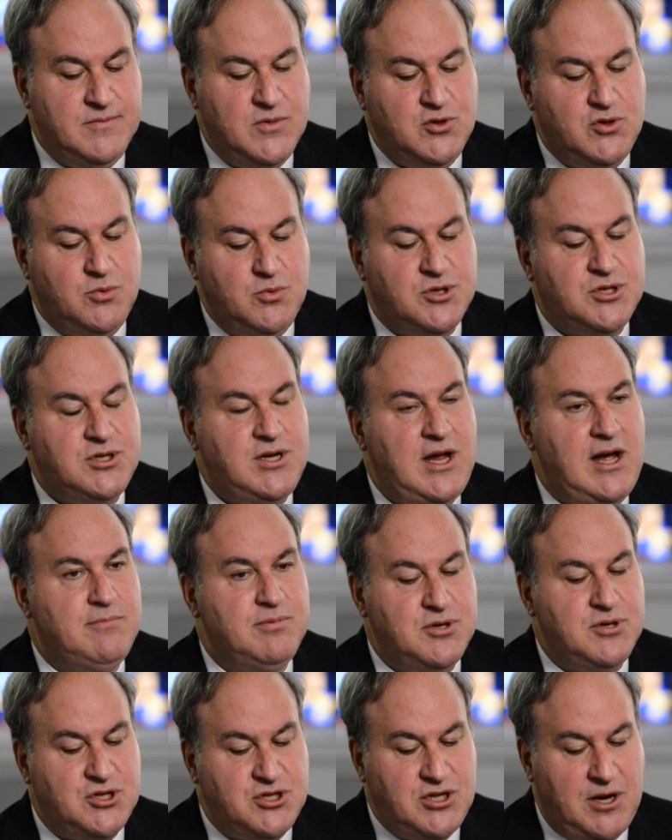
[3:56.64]
to
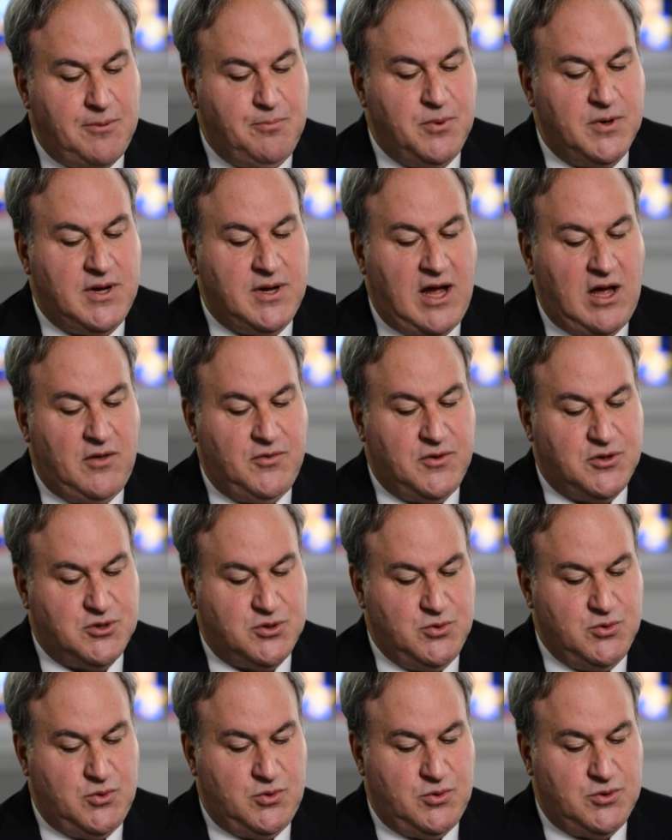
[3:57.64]
establish separate Catholic
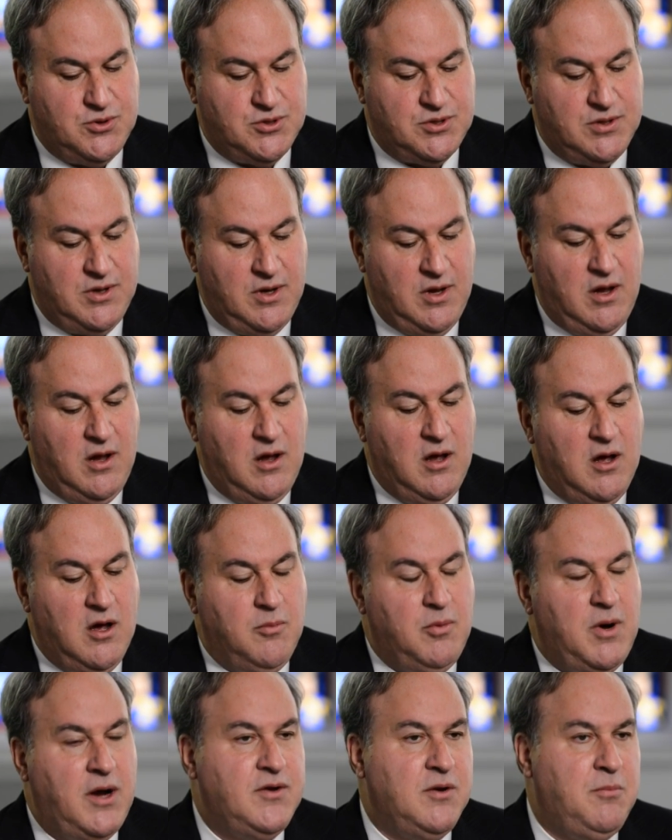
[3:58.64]
schools
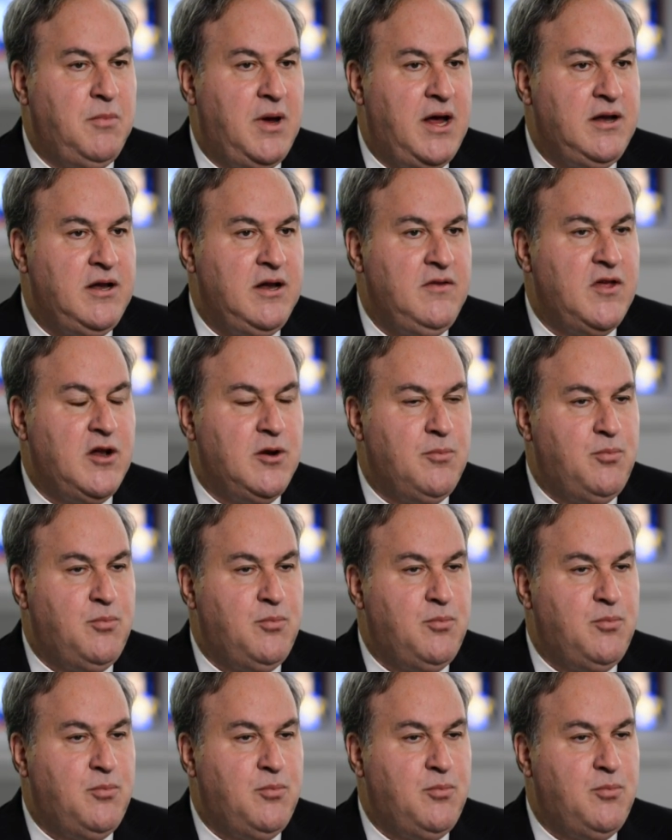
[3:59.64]
by demanding that a